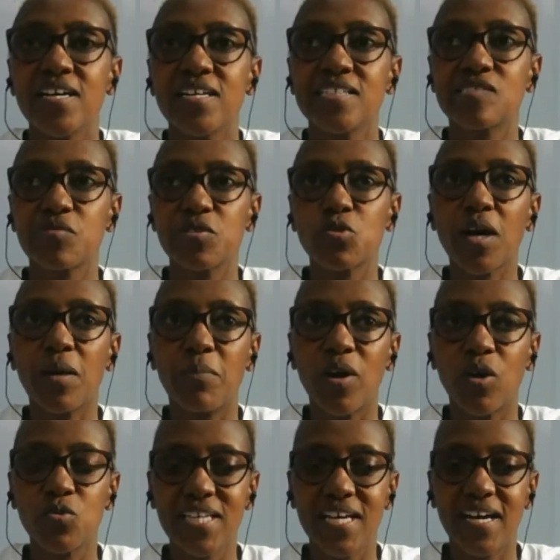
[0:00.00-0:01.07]
is we talk
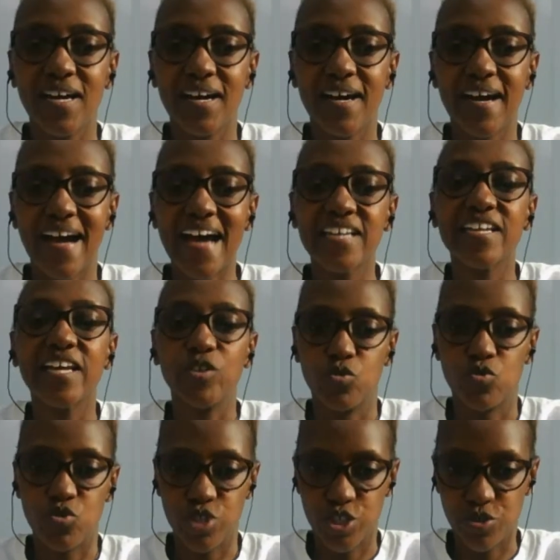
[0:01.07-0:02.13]
about
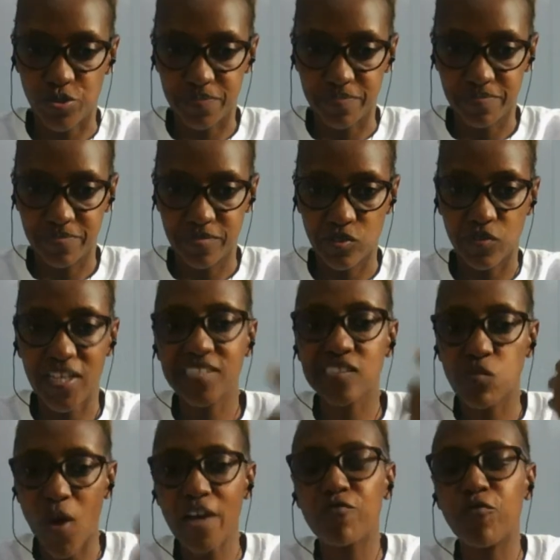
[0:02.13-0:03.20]
undernutrition. So that's
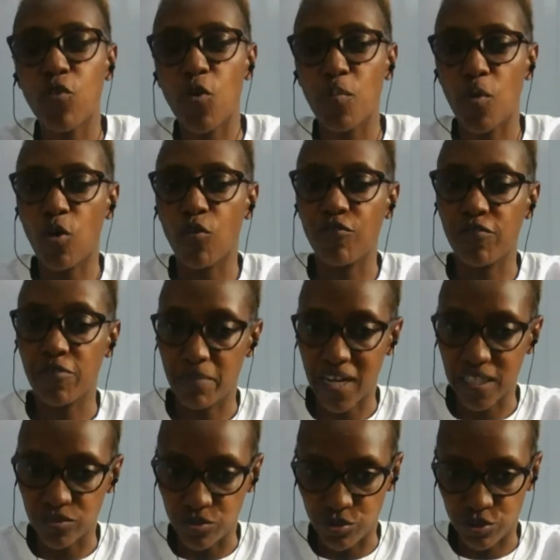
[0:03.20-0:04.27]
one form of
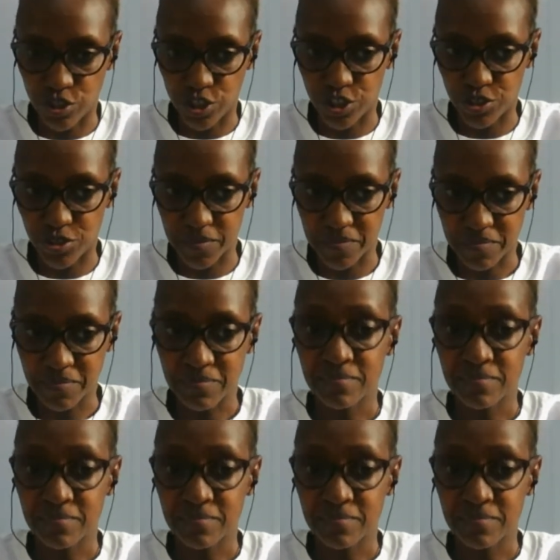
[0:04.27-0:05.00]
malnutrition.